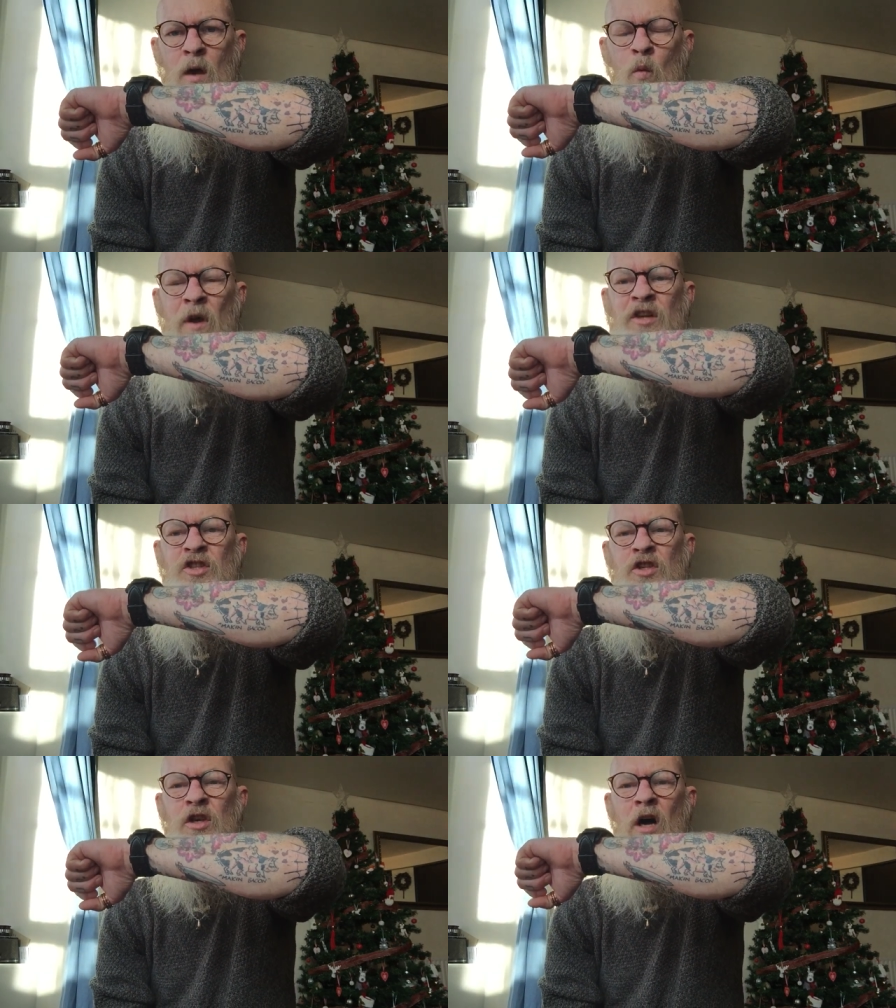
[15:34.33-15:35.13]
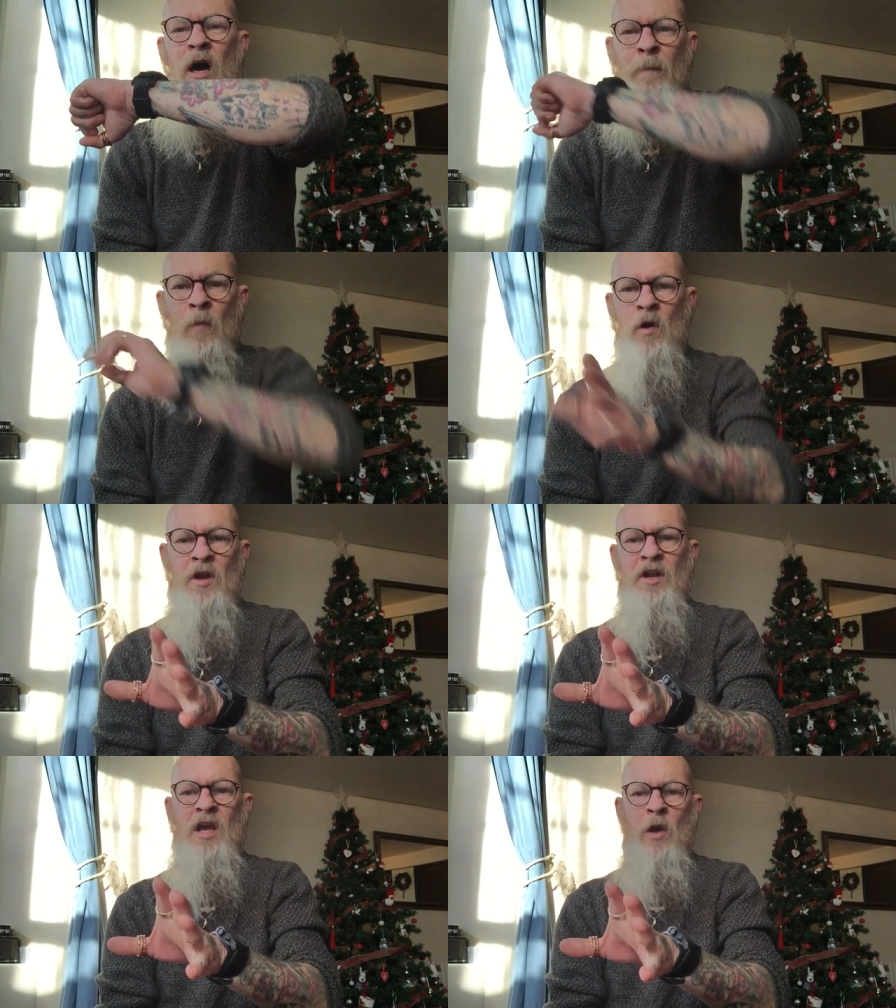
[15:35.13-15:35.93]
which I'm not
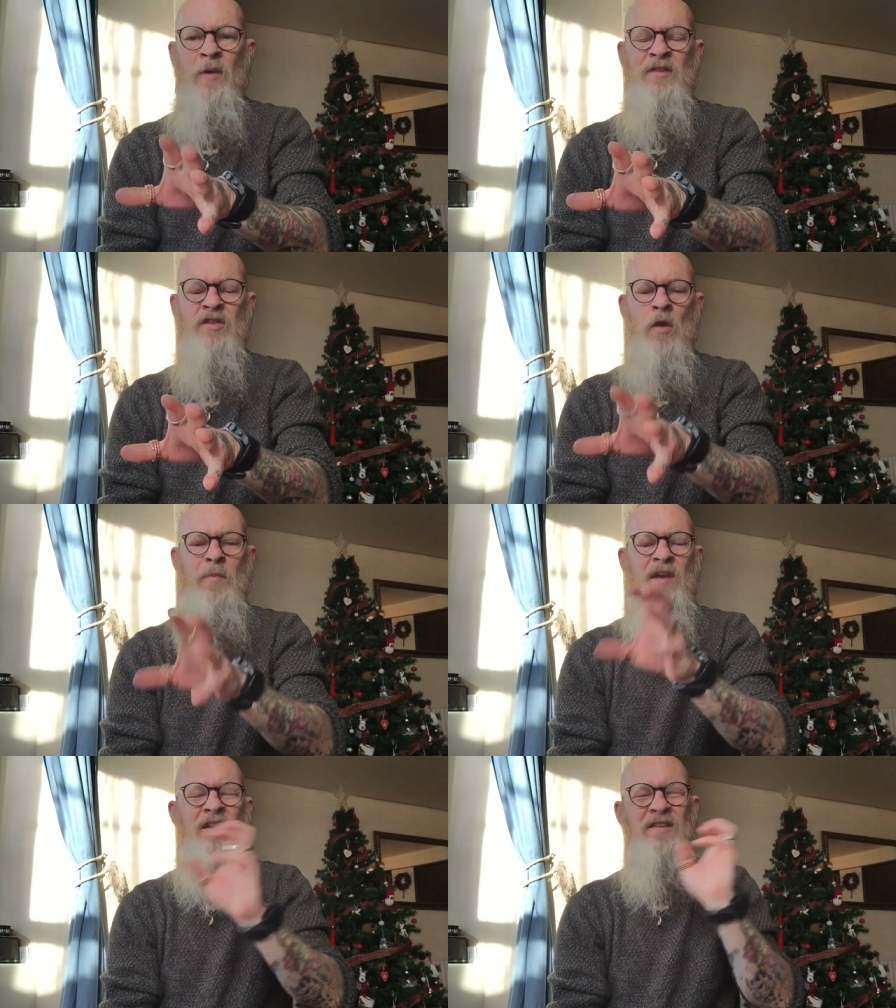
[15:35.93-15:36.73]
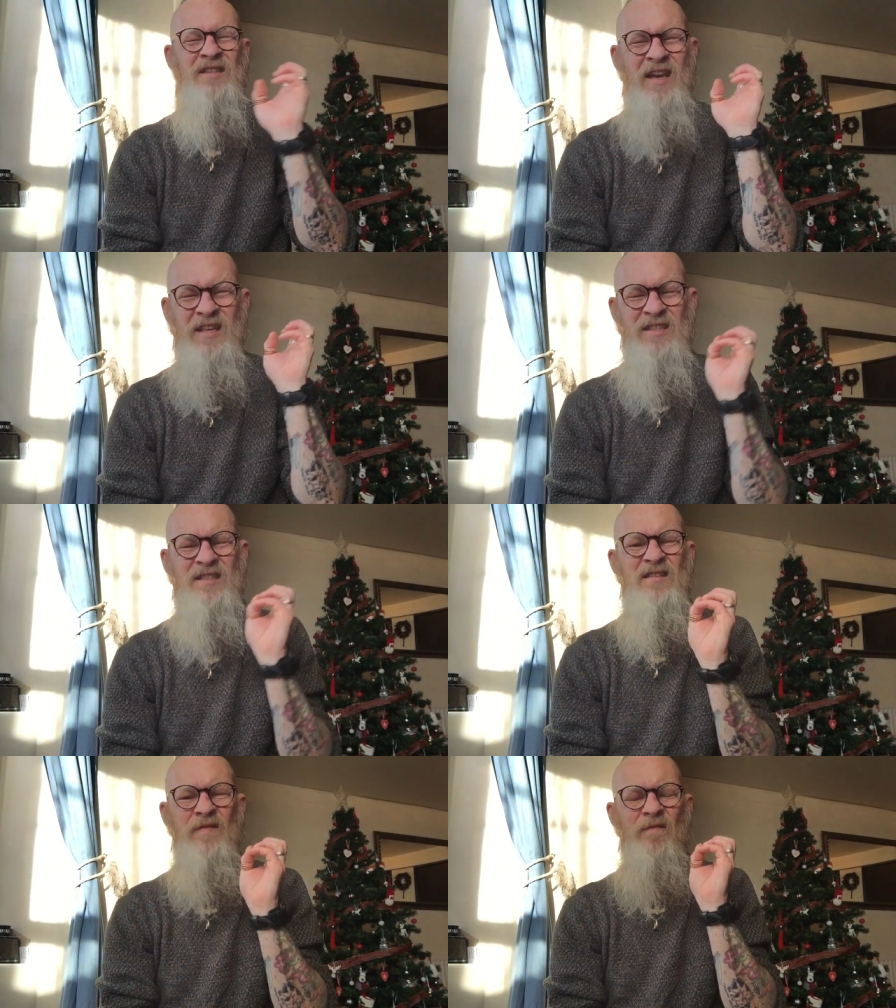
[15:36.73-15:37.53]
going to go into because
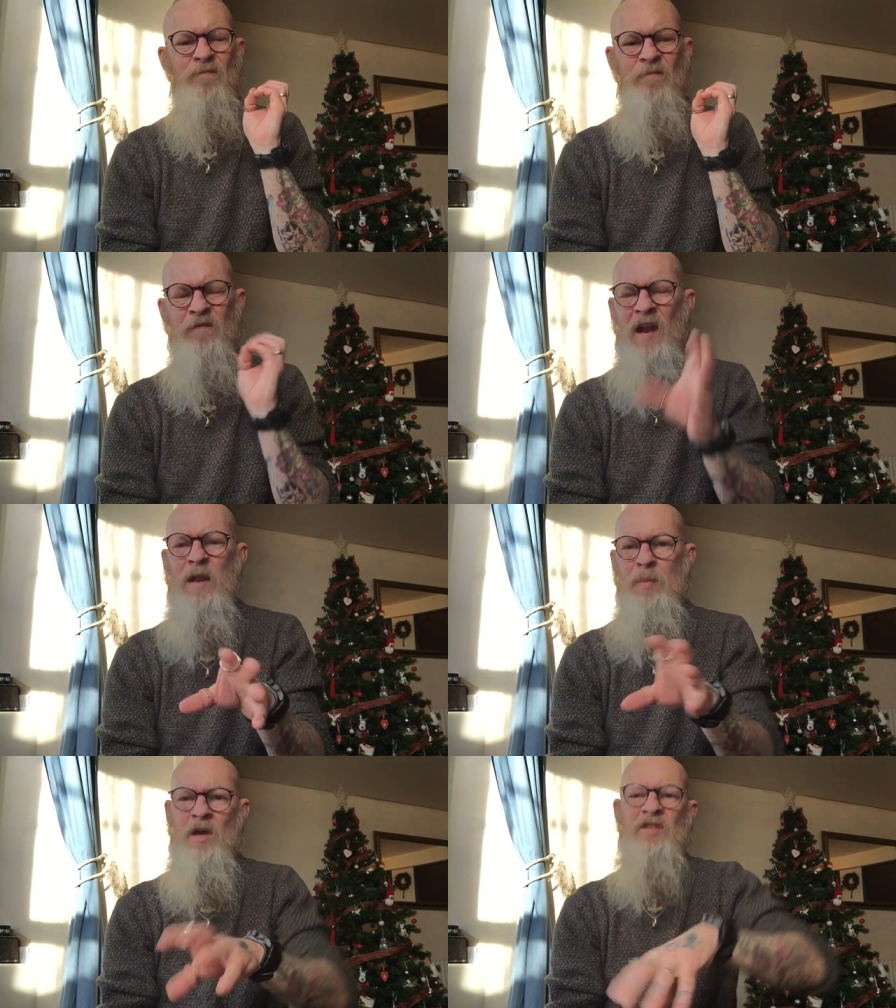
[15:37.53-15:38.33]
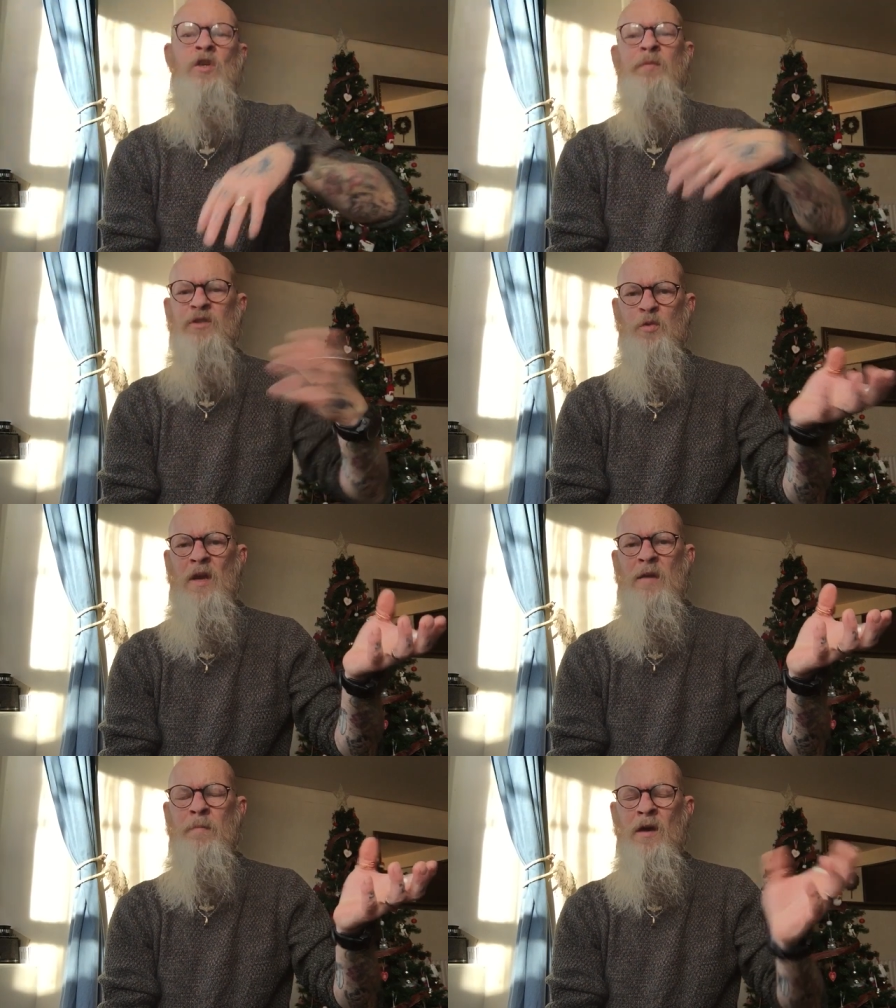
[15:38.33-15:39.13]
it's fairly personal
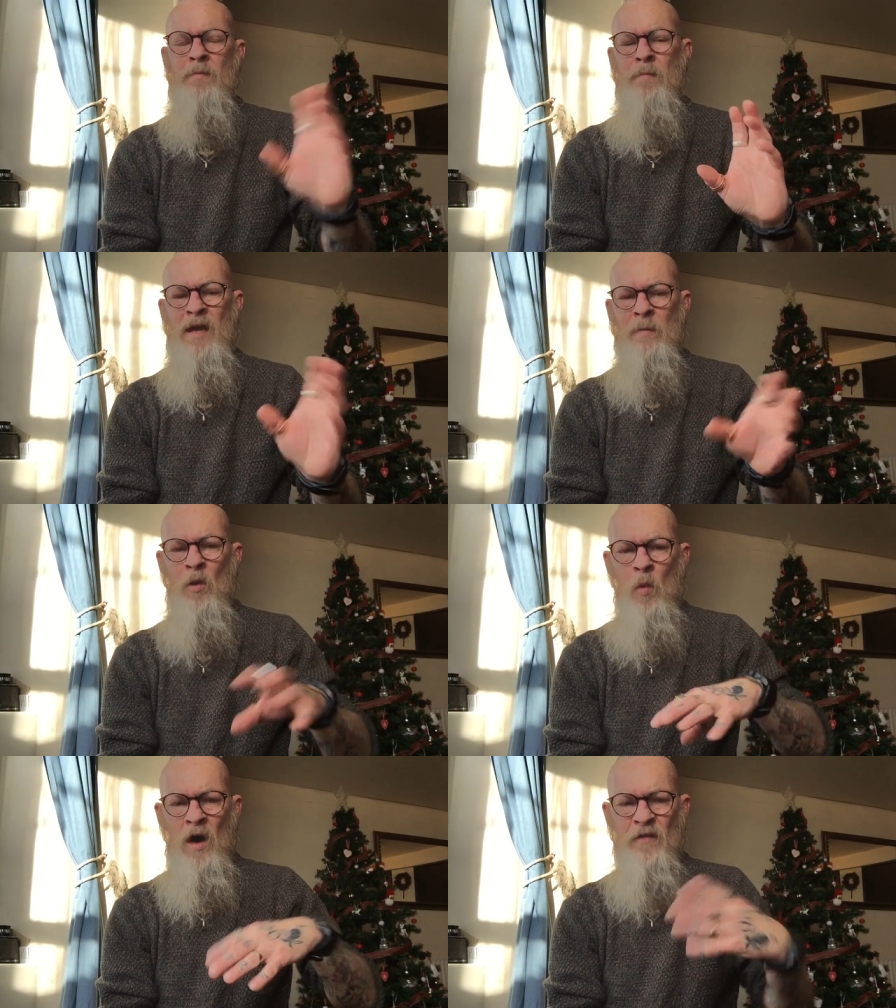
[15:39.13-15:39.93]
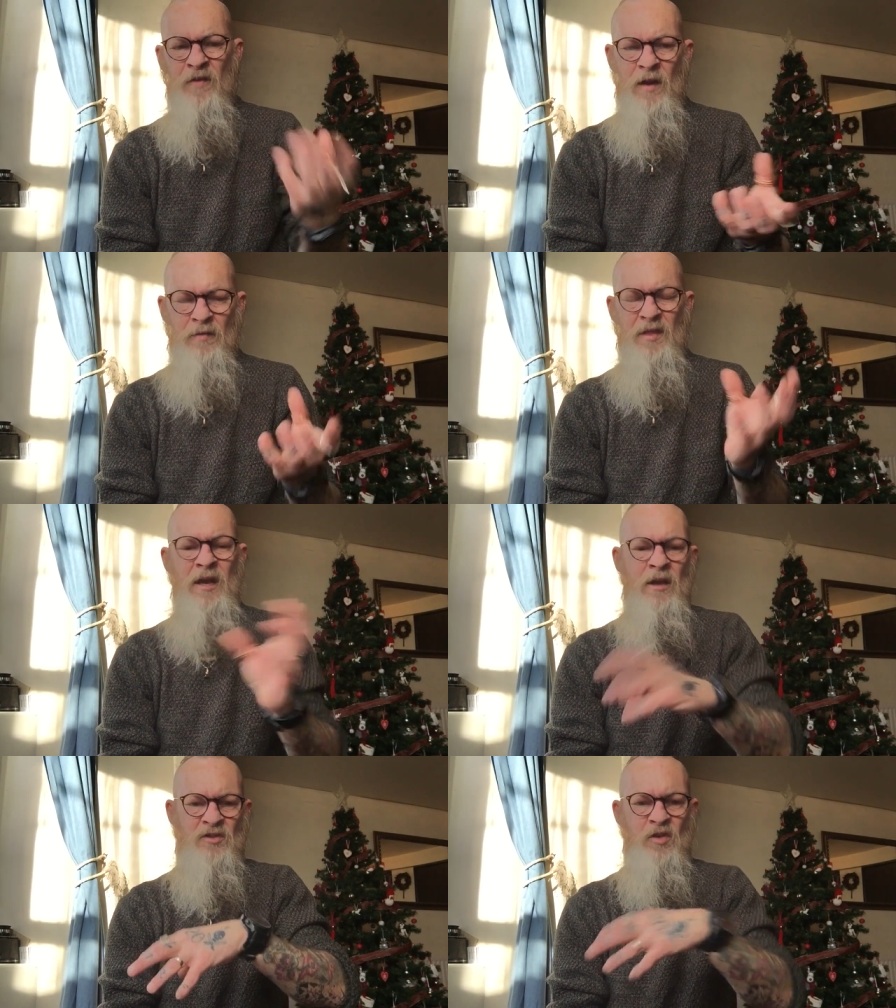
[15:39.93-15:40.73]
between me and my wife and everything
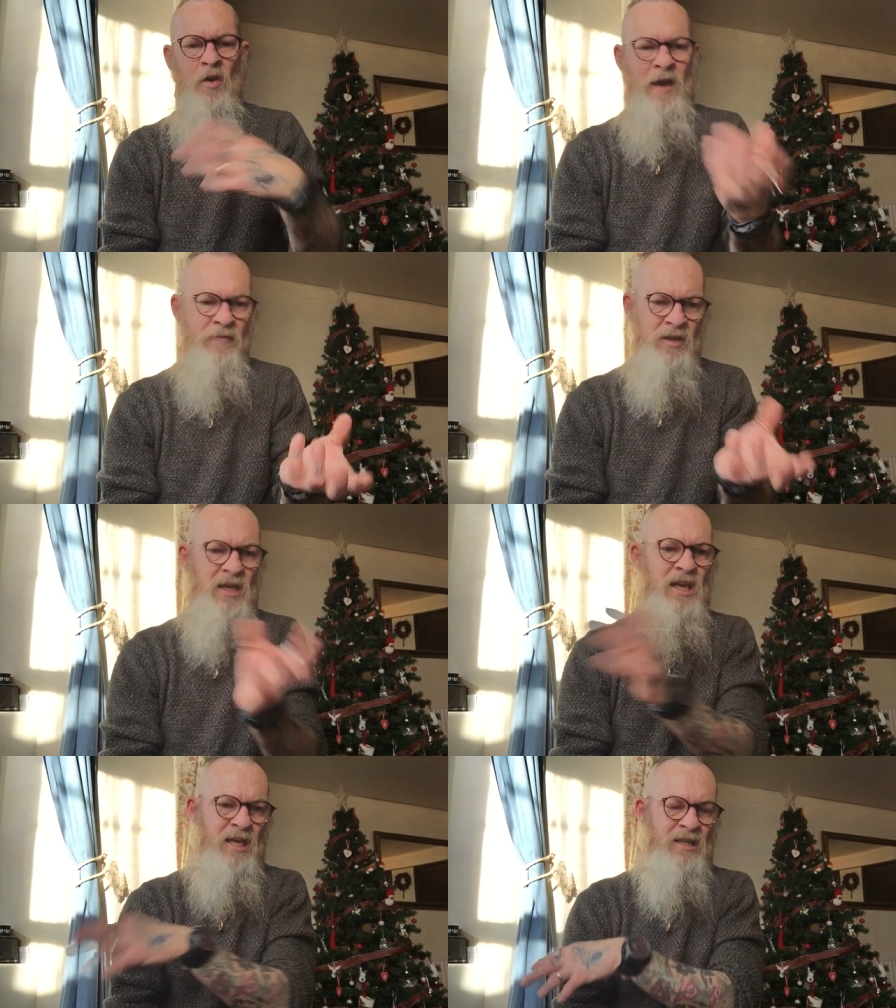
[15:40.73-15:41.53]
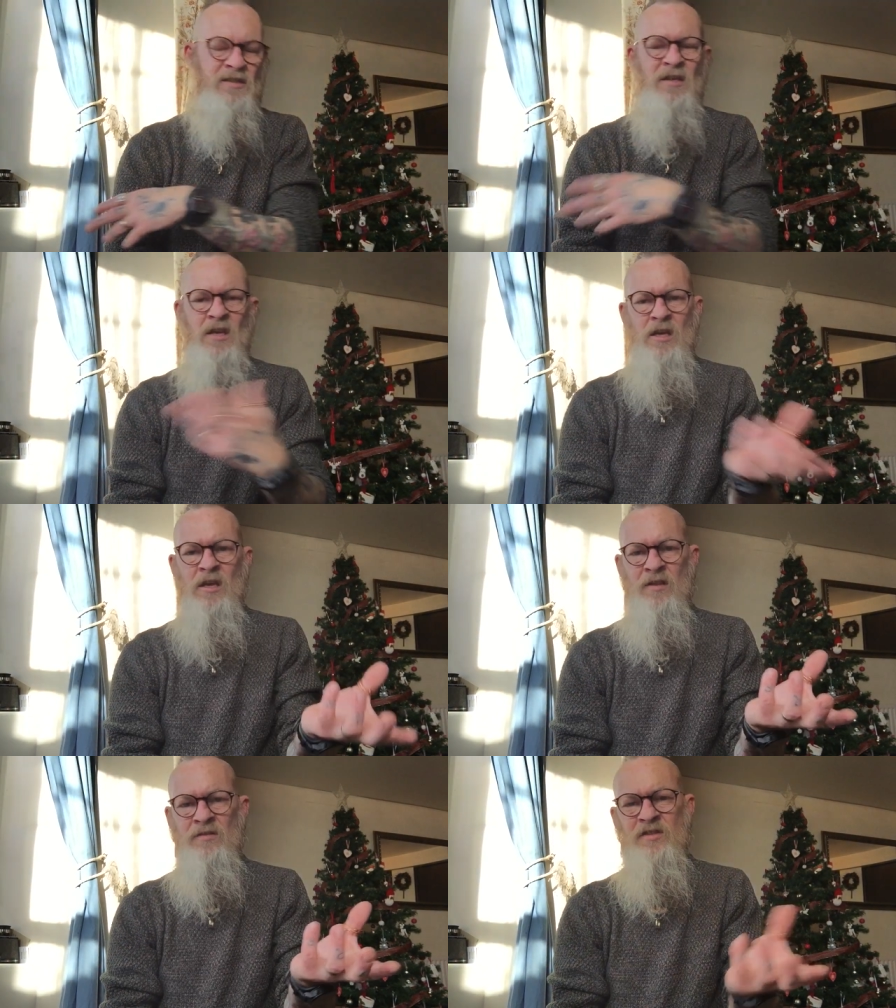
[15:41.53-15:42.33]
else, and not having kids
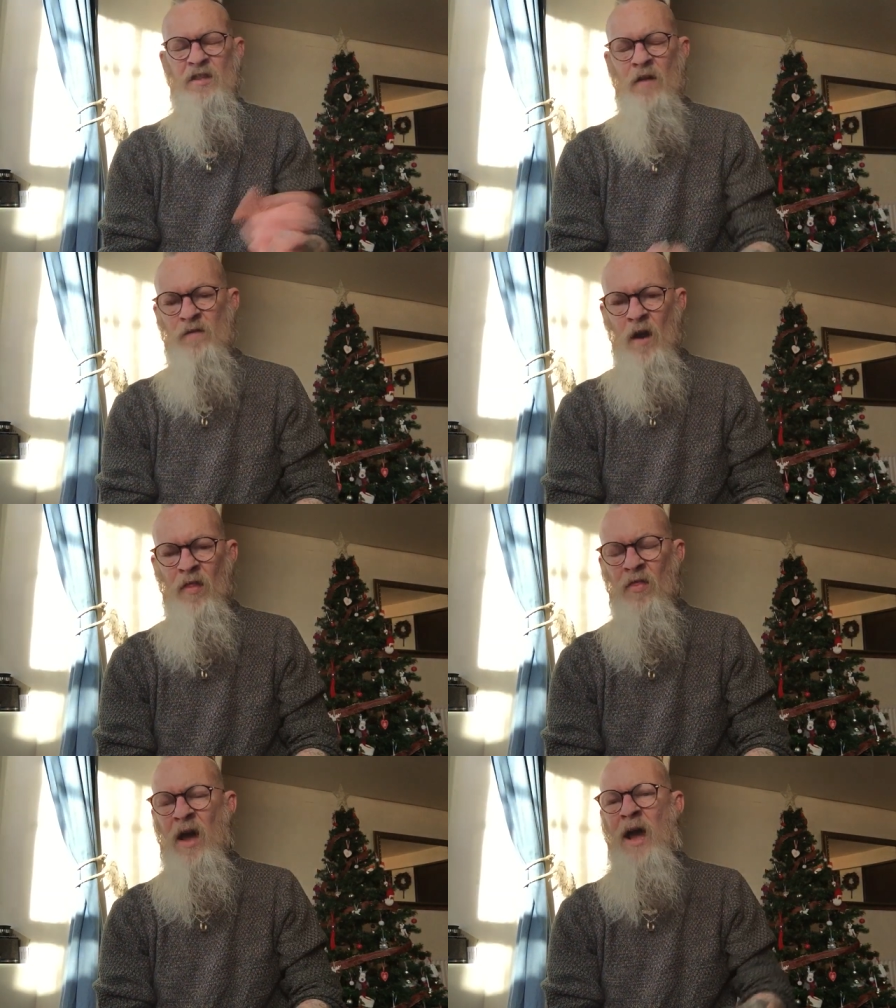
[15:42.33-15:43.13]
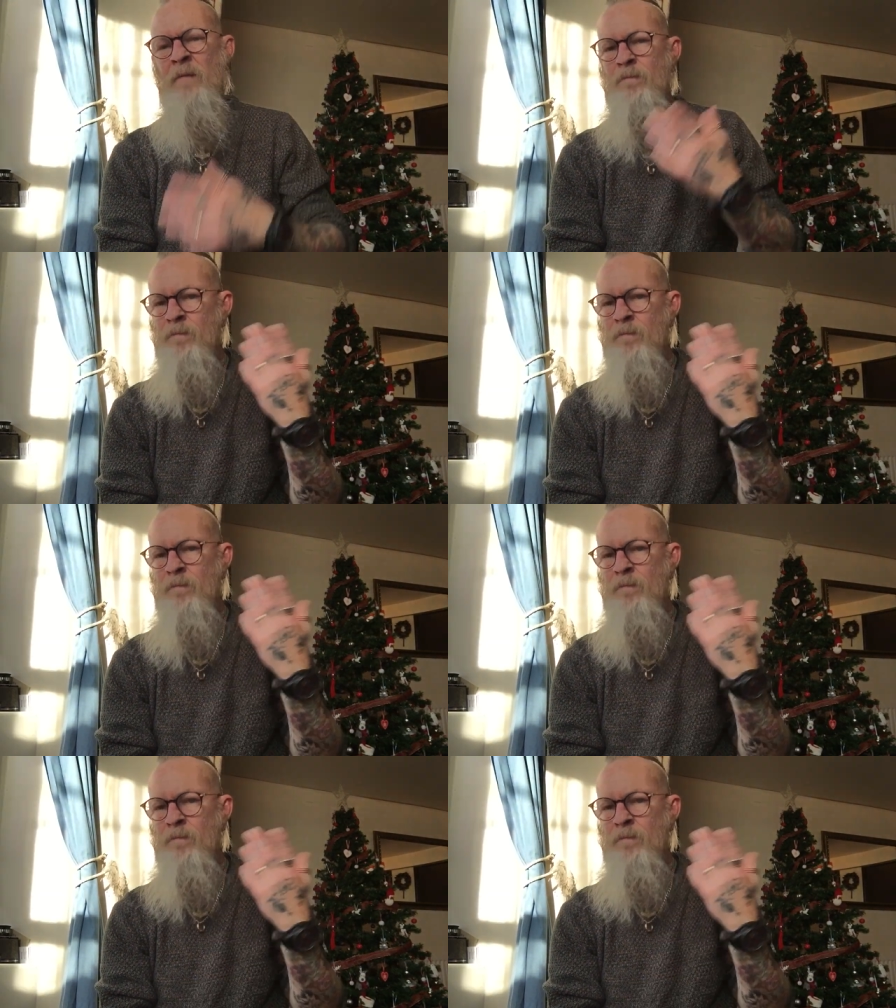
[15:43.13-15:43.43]
and stuff like that,